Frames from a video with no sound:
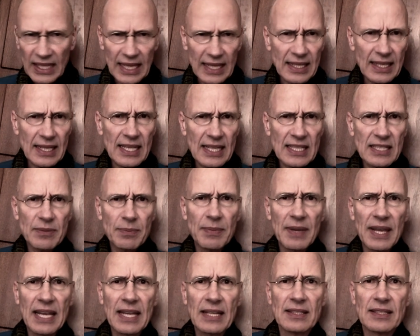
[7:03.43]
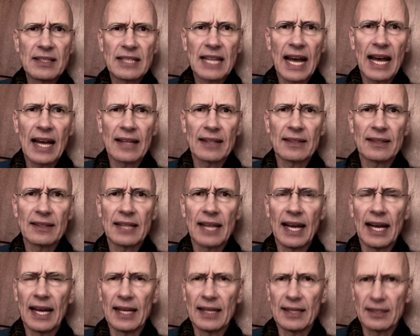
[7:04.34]
This means that
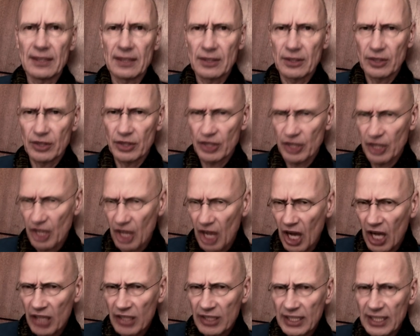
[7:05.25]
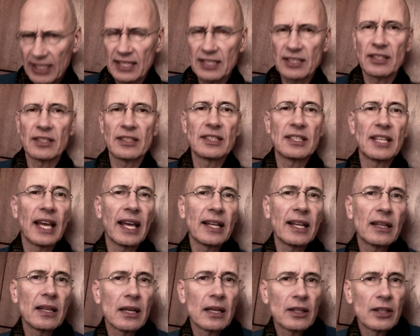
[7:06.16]
the God, that is to say,
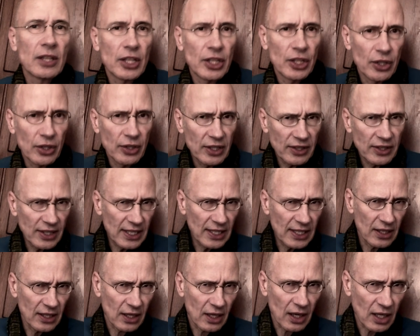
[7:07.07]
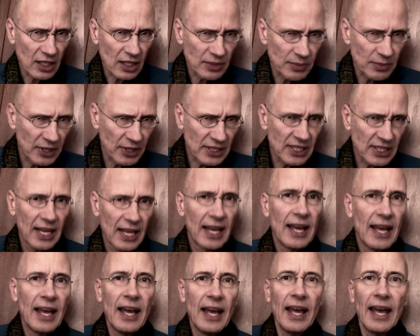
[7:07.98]
the unity, the cosmos,
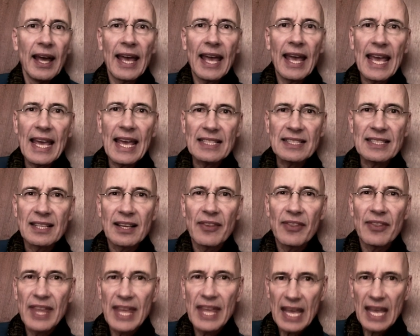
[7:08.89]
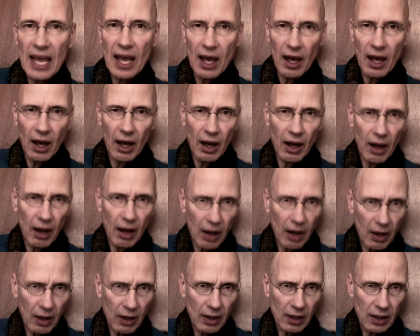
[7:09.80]
is the
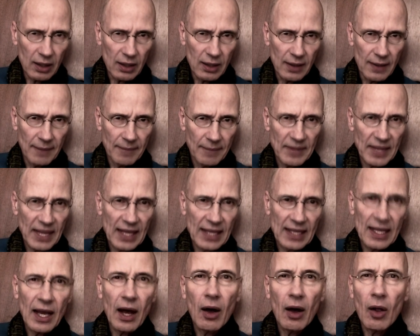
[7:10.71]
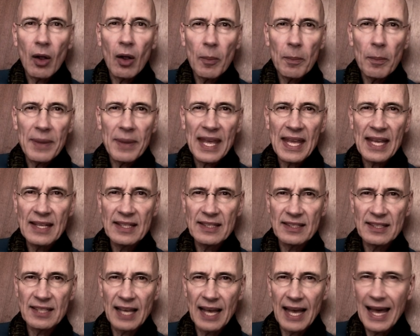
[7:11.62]
all. And the all
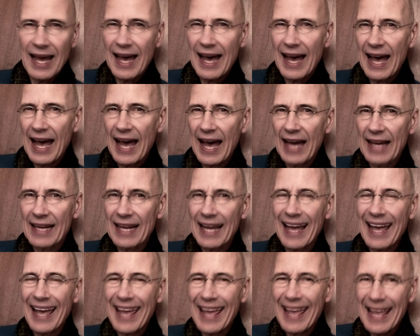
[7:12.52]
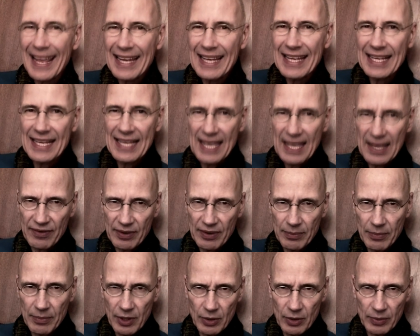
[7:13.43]
means at any
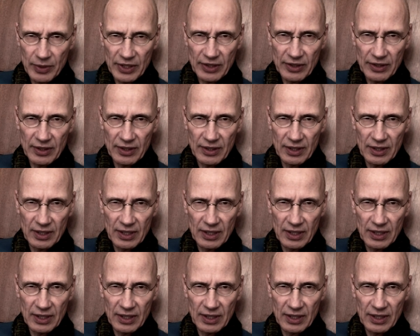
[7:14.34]
given moment,